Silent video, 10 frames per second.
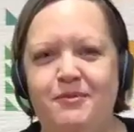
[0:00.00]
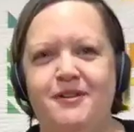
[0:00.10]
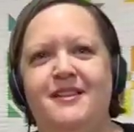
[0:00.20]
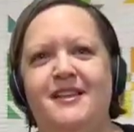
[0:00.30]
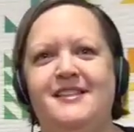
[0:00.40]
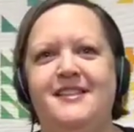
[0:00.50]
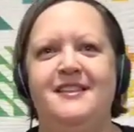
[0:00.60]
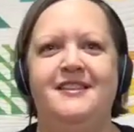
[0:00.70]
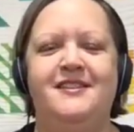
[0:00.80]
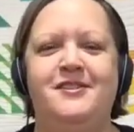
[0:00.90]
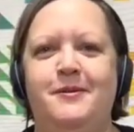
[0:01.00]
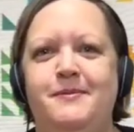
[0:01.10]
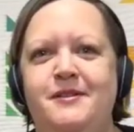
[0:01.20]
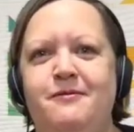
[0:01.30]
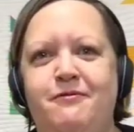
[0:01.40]
put links in the
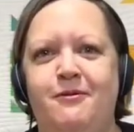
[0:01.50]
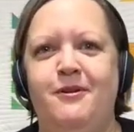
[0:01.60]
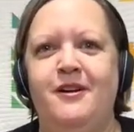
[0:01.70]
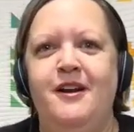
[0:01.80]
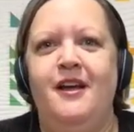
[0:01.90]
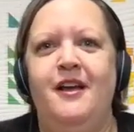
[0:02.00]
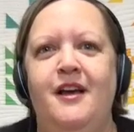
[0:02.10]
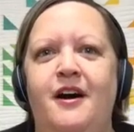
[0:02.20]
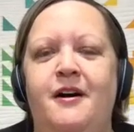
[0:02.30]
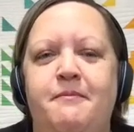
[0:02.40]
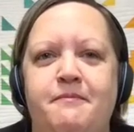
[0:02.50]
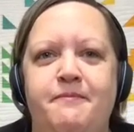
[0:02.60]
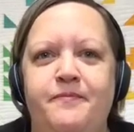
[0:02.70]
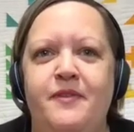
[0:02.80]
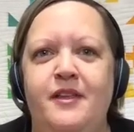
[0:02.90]
description for
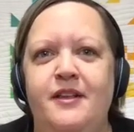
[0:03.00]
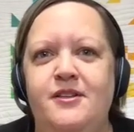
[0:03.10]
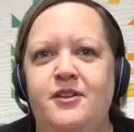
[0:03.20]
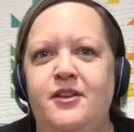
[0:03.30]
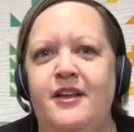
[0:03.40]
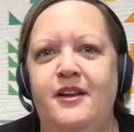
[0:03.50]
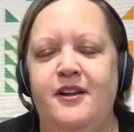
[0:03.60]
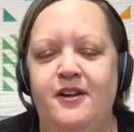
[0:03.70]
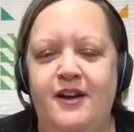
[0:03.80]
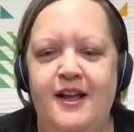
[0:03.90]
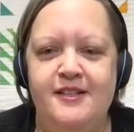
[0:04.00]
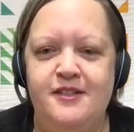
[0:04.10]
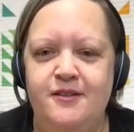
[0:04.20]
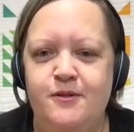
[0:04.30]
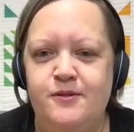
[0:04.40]
you can get your
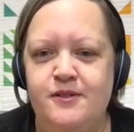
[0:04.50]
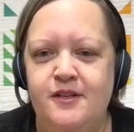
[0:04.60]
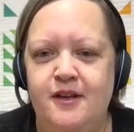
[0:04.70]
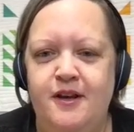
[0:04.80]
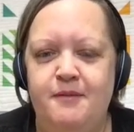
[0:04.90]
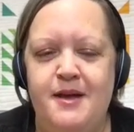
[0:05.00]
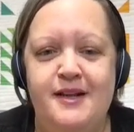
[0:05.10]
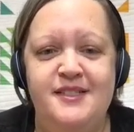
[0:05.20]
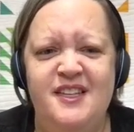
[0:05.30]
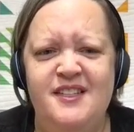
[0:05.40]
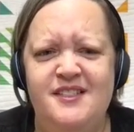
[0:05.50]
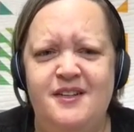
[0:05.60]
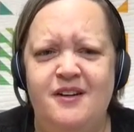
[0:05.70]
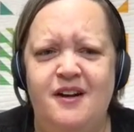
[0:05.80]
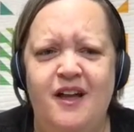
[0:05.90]
hands on those magazines.
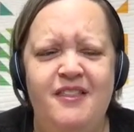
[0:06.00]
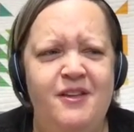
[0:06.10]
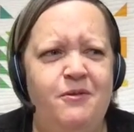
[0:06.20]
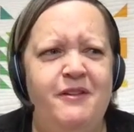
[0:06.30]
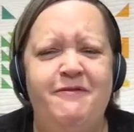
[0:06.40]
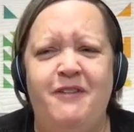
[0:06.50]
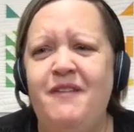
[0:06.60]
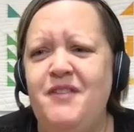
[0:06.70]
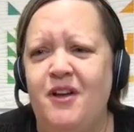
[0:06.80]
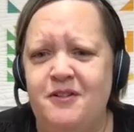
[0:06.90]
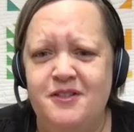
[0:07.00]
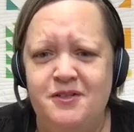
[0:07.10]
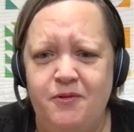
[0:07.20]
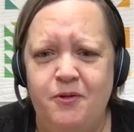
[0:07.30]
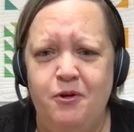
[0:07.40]
They're, I think, only $5
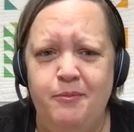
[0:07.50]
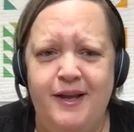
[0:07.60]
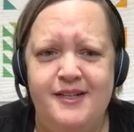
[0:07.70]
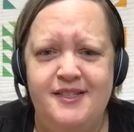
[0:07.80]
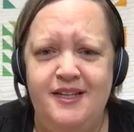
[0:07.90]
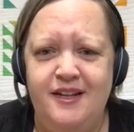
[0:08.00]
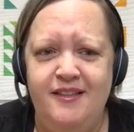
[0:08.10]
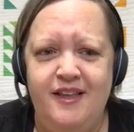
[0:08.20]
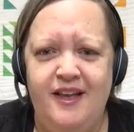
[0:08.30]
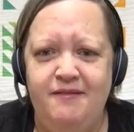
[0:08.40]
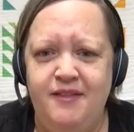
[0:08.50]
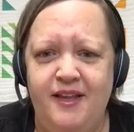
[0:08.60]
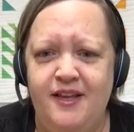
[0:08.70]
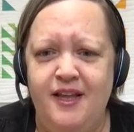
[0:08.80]
for the whole magazine, and they have like